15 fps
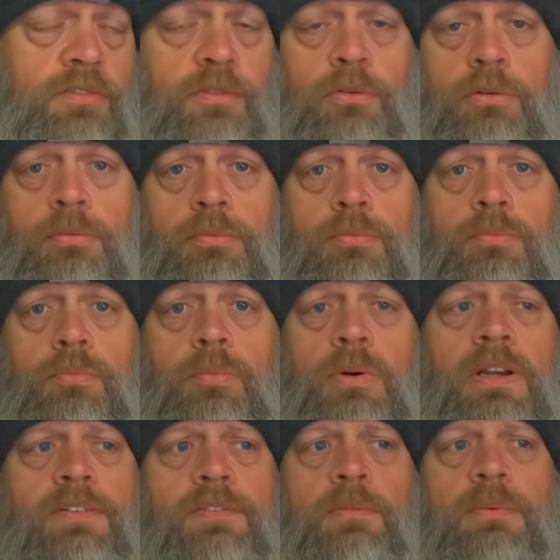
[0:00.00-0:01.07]
For
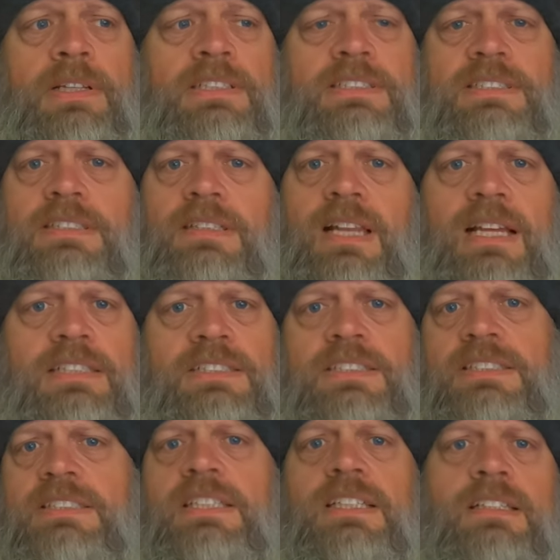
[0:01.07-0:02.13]
whatever reason, I
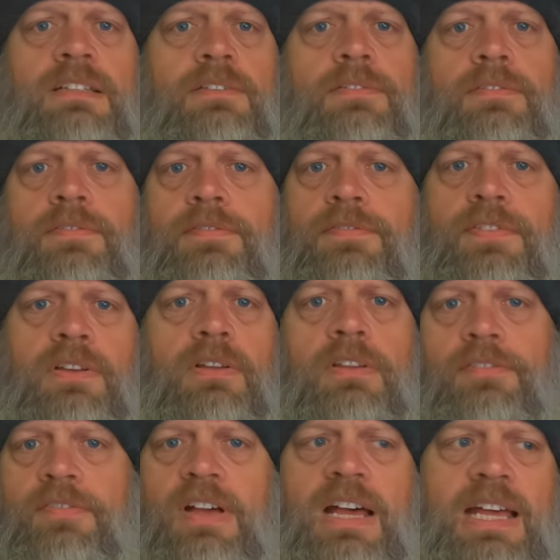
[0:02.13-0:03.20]
just didn't feel
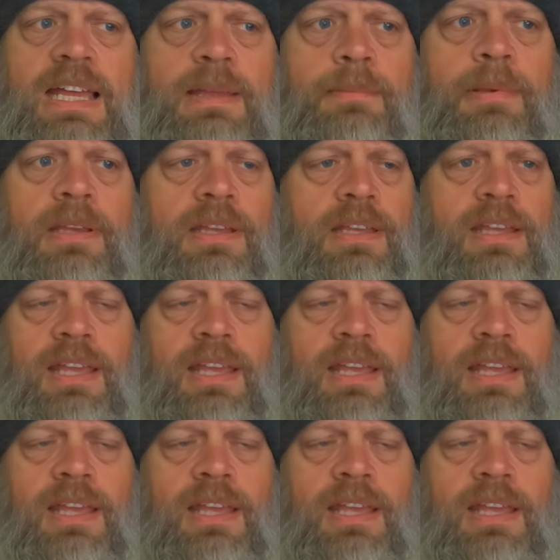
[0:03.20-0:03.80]
the vibe.